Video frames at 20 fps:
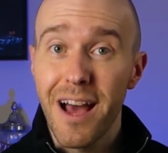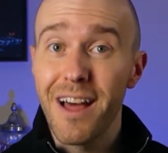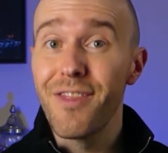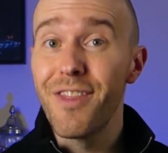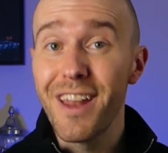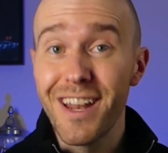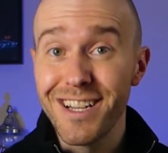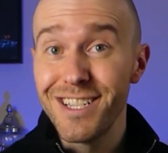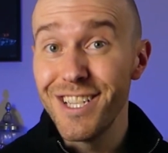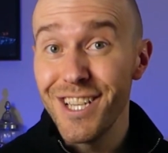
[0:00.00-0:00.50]

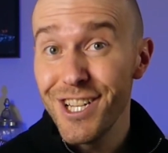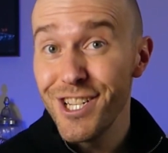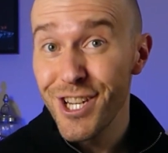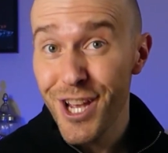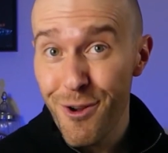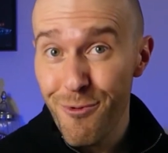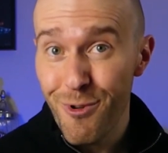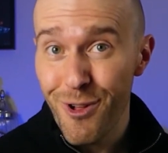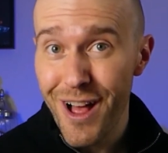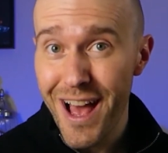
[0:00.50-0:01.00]
that a
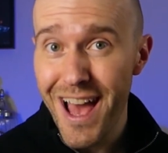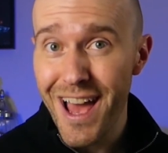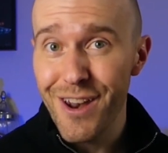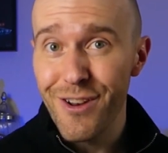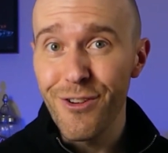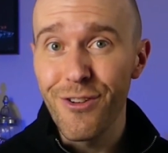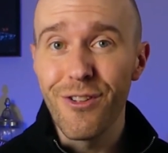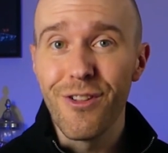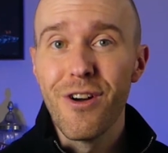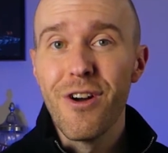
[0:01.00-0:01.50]
DJ will
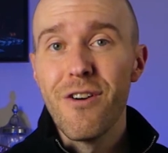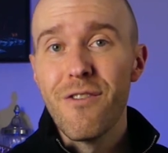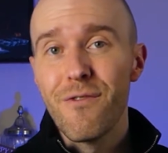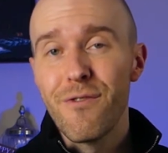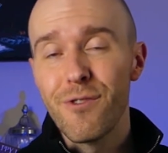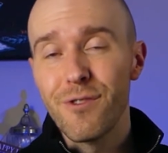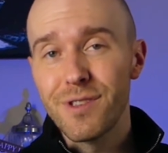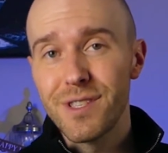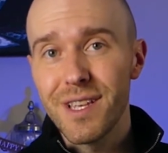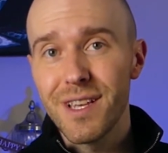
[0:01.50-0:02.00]
handle
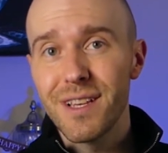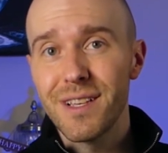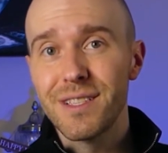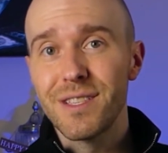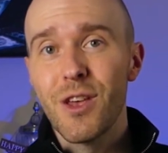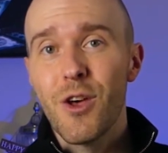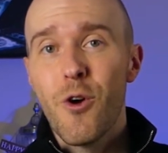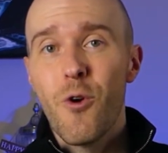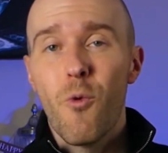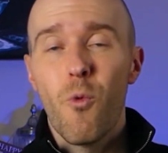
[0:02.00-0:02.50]

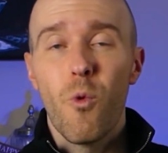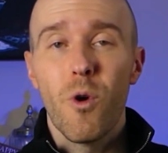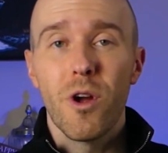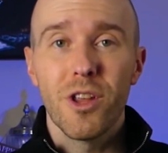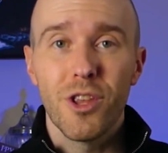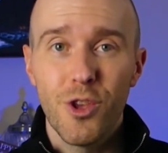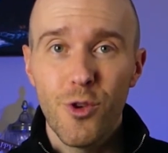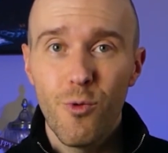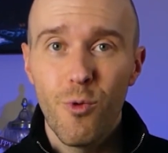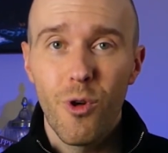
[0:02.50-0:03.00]
versus
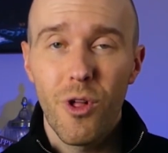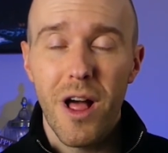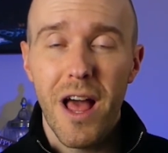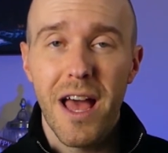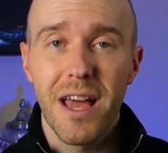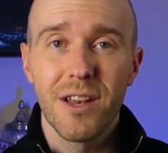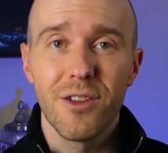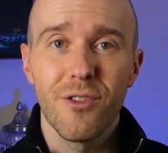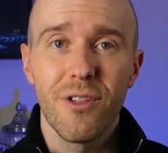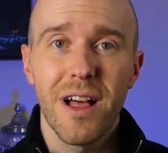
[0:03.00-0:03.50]
what you will
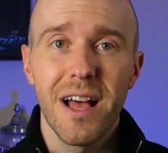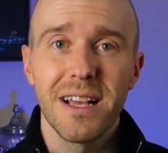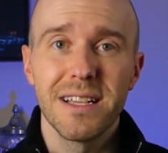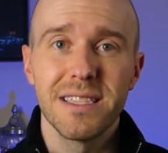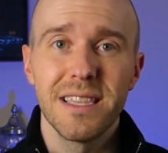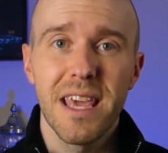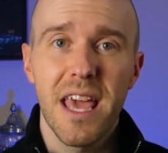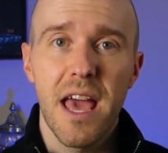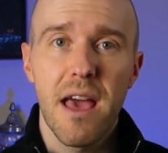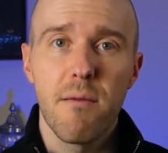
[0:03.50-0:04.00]
handle as
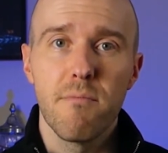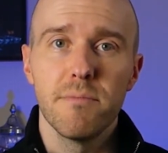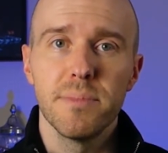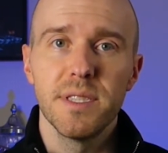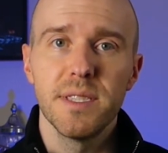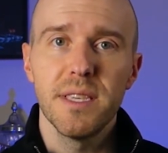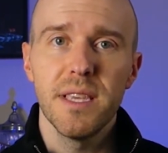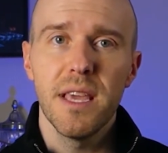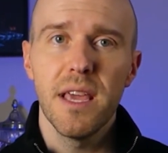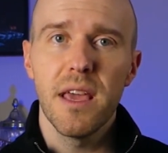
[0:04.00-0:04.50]
the
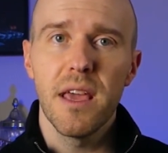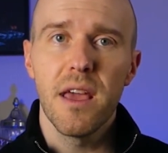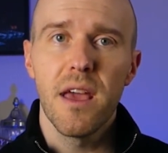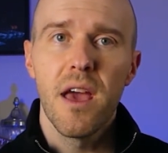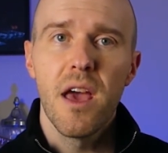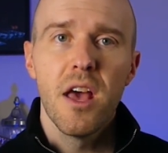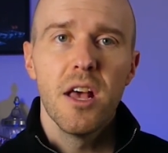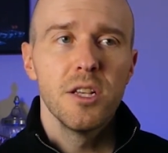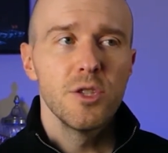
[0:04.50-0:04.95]
MC.